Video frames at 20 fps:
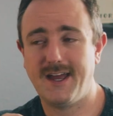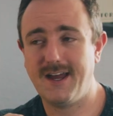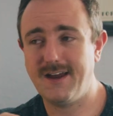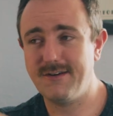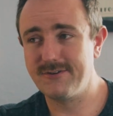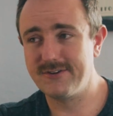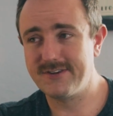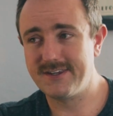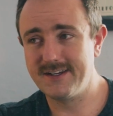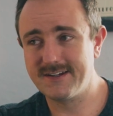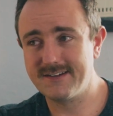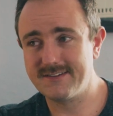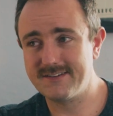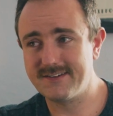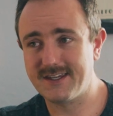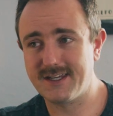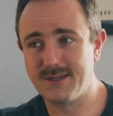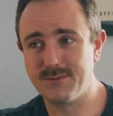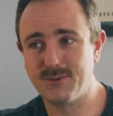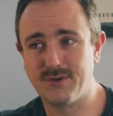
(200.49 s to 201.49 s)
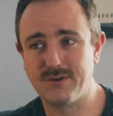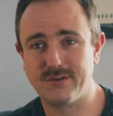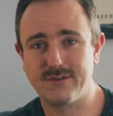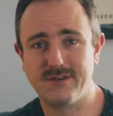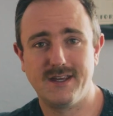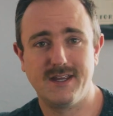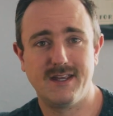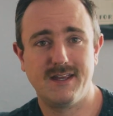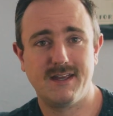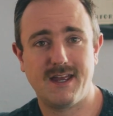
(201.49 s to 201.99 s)
everything is
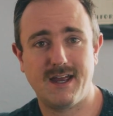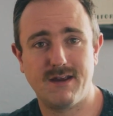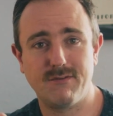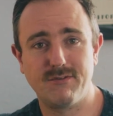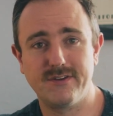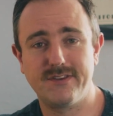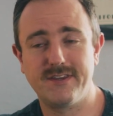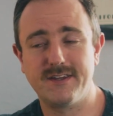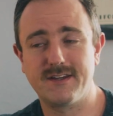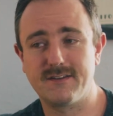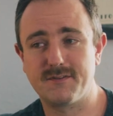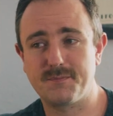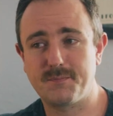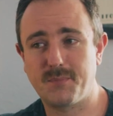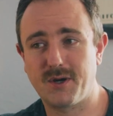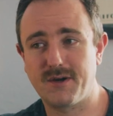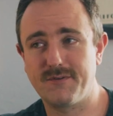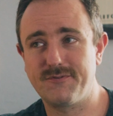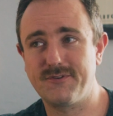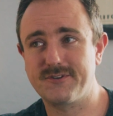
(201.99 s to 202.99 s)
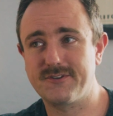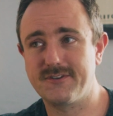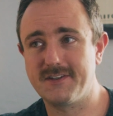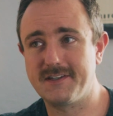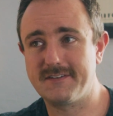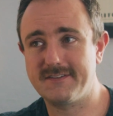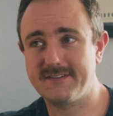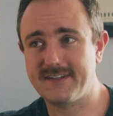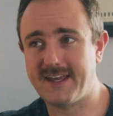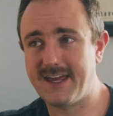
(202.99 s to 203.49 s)
labeled, everything is
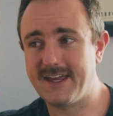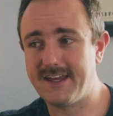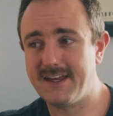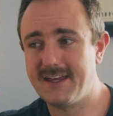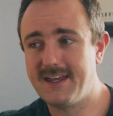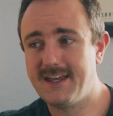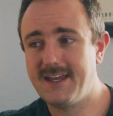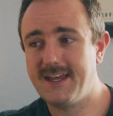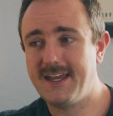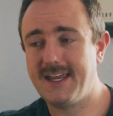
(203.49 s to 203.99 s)
perfectly set,